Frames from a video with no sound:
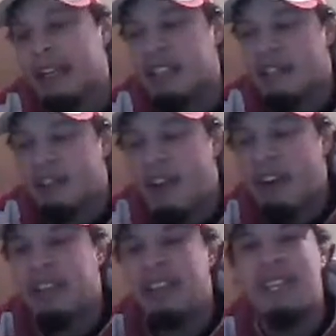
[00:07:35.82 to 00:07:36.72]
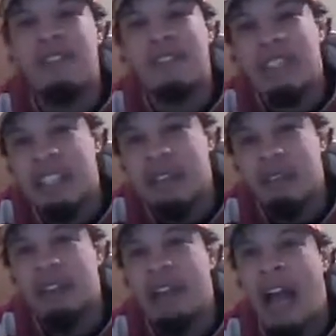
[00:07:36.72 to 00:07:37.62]
is a very
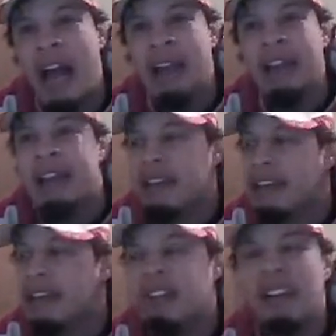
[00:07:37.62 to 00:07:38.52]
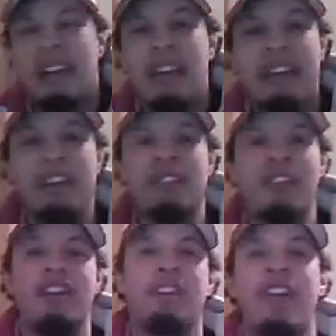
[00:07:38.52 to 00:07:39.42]
even-keeled guy. He's a
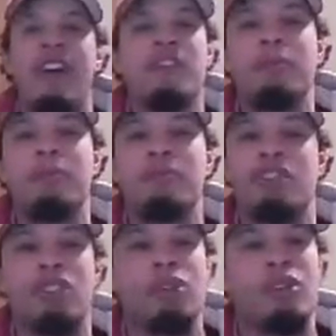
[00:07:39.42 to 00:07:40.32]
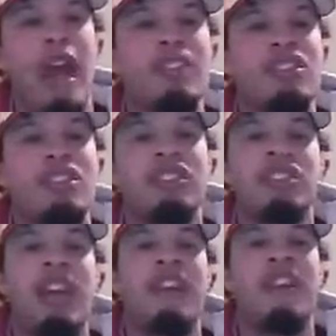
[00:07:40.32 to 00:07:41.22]
lovable dude. I just
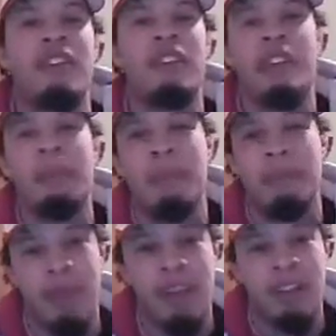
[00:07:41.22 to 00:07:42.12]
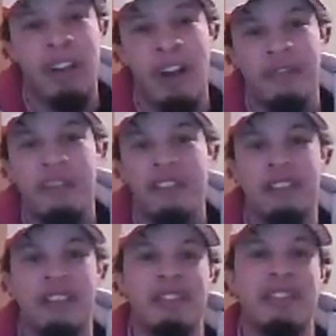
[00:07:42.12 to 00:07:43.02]
love hearing him in press
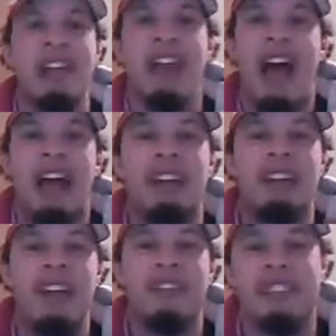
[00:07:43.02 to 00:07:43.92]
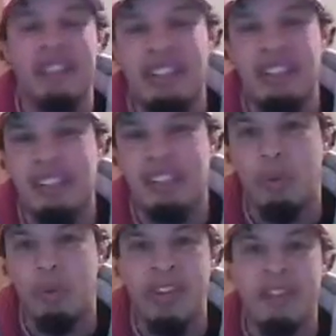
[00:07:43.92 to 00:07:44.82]
conferences. I love seeing his
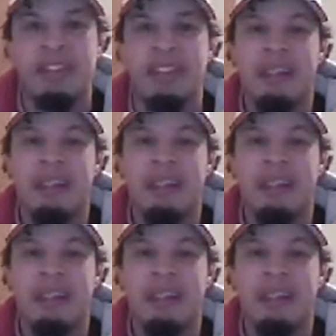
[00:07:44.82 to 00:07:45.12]
tweets.